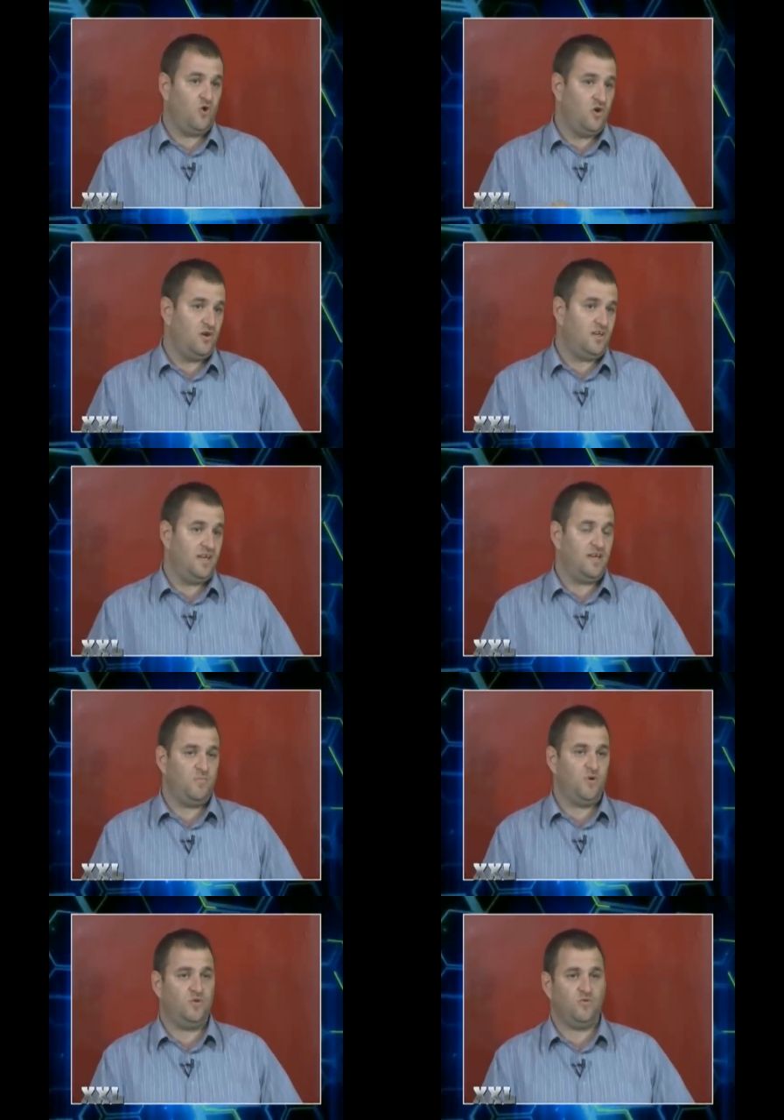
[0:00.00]
call the
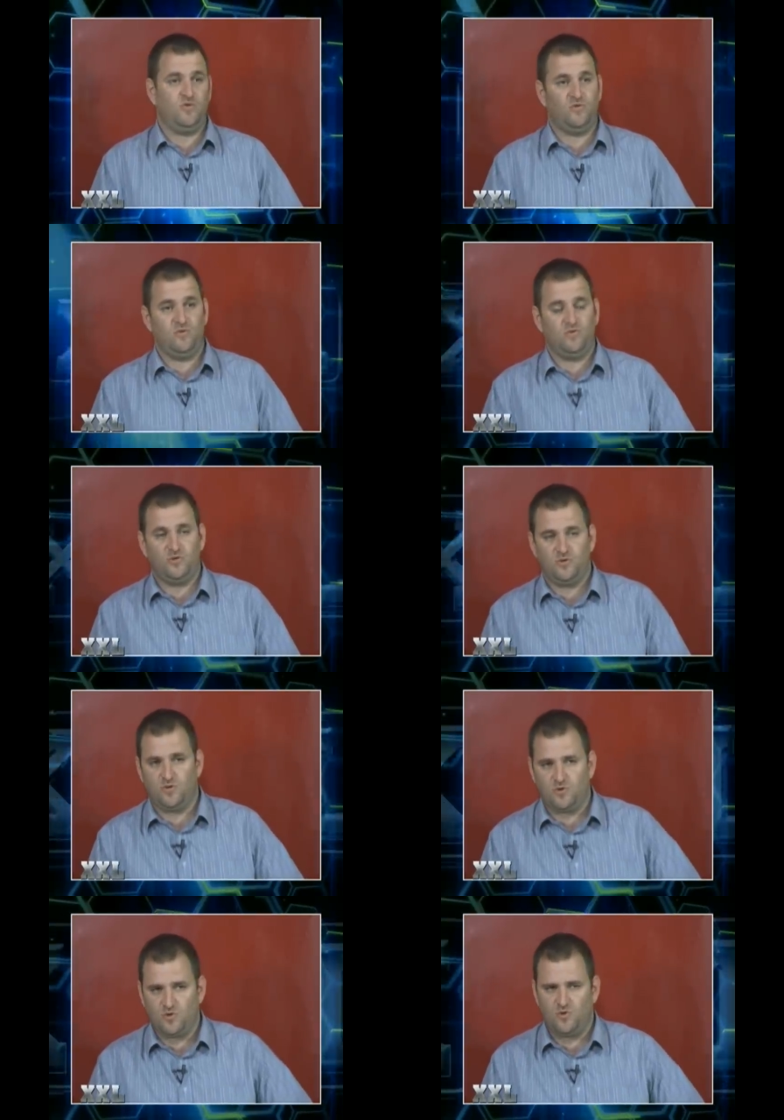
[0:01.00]
airport or not
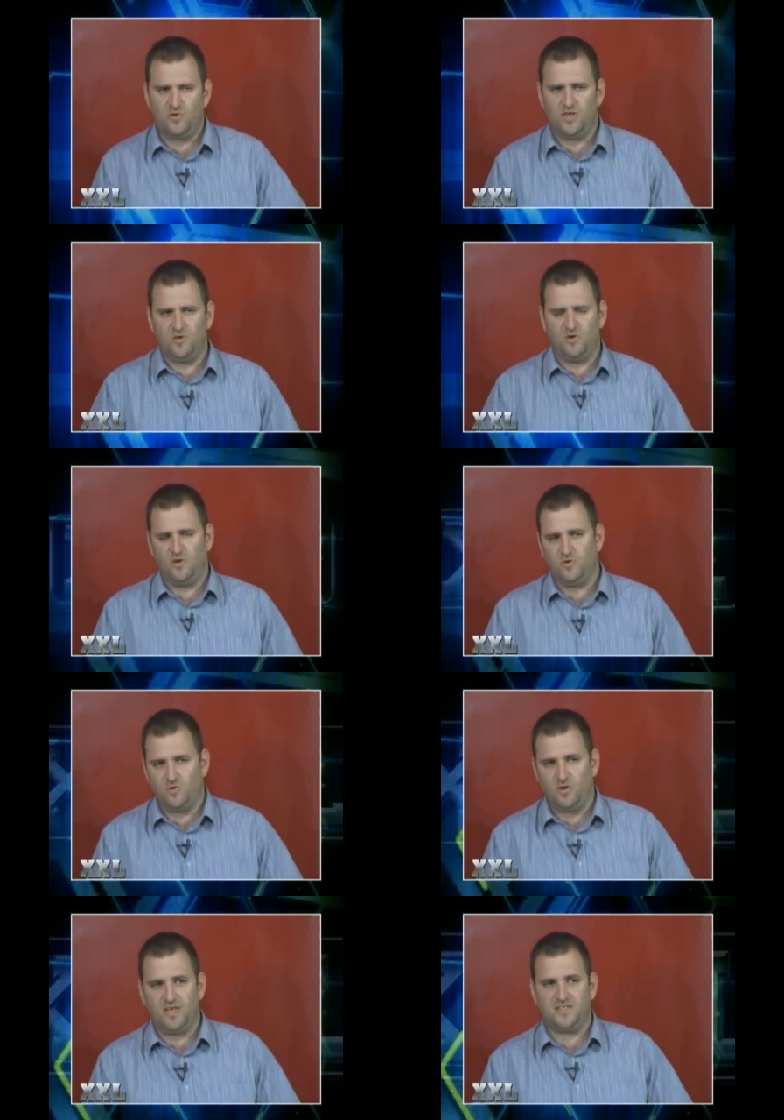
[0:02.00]
so sure and you're going
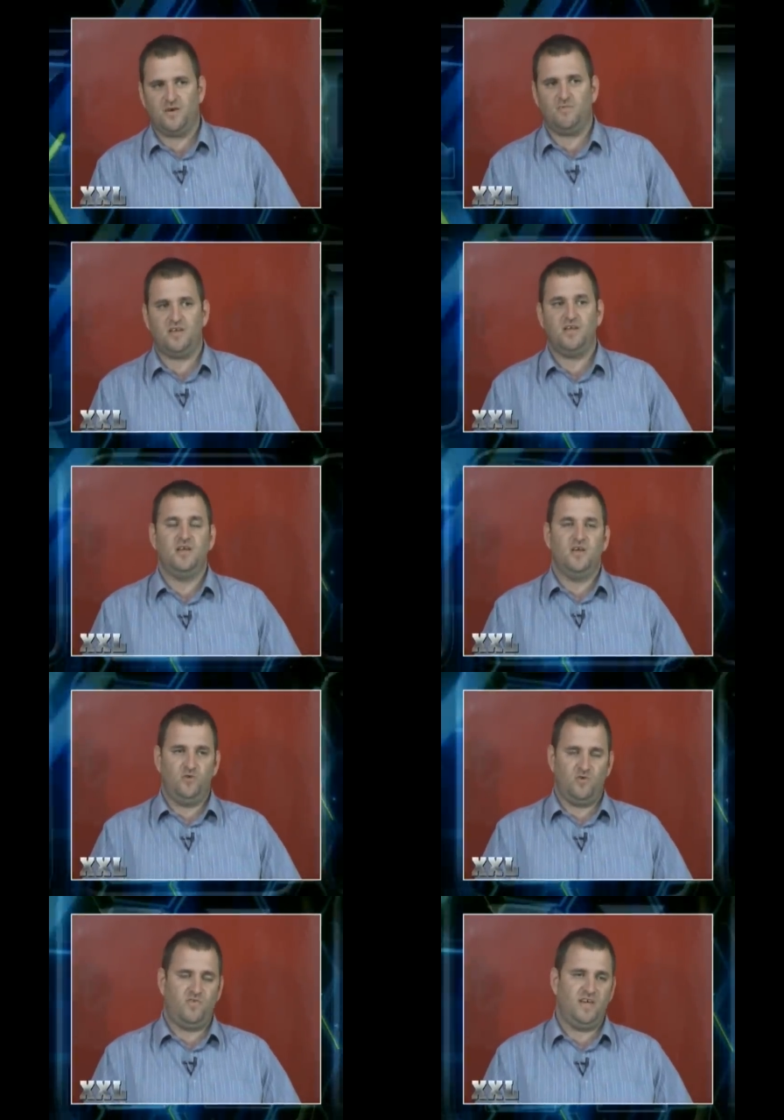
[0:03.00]
to collect someone,
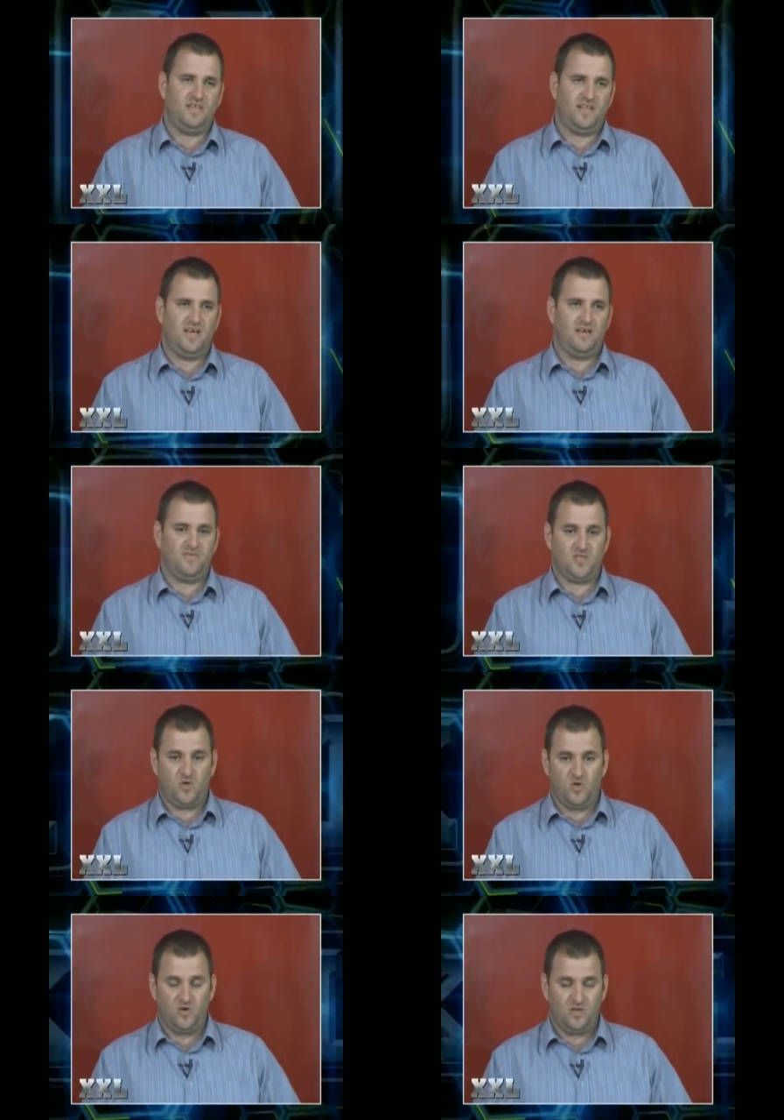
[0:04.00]
you'll find it live. A
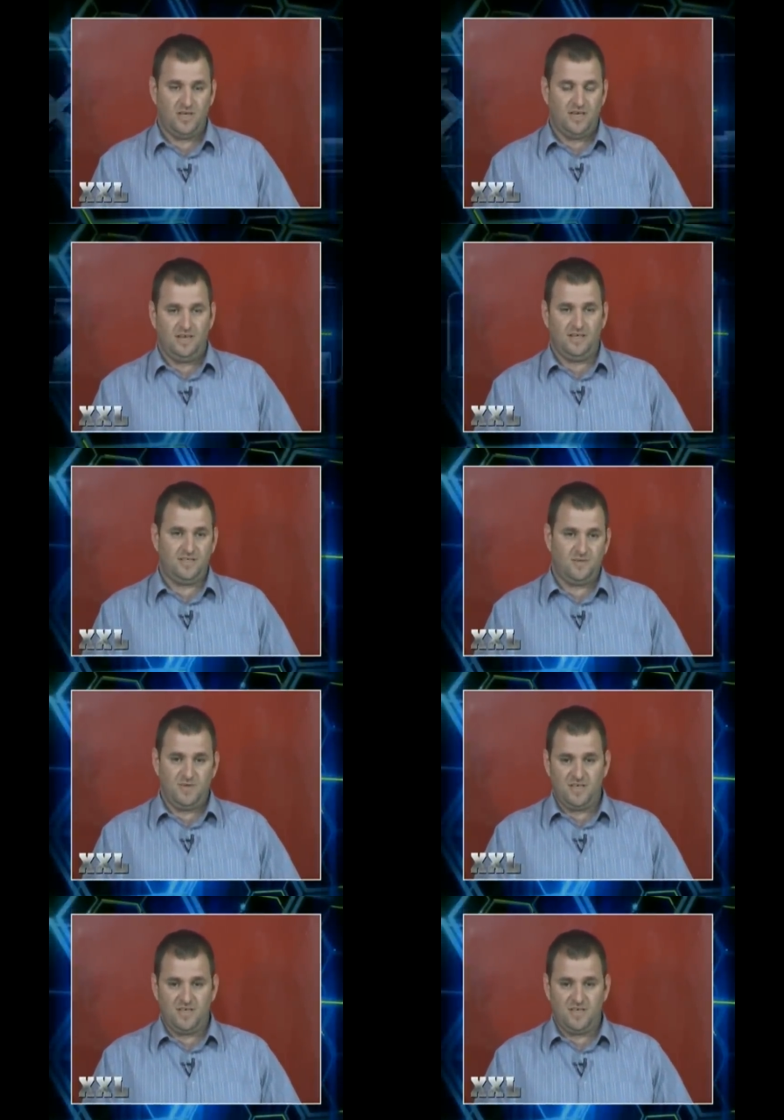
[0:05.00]
score, let it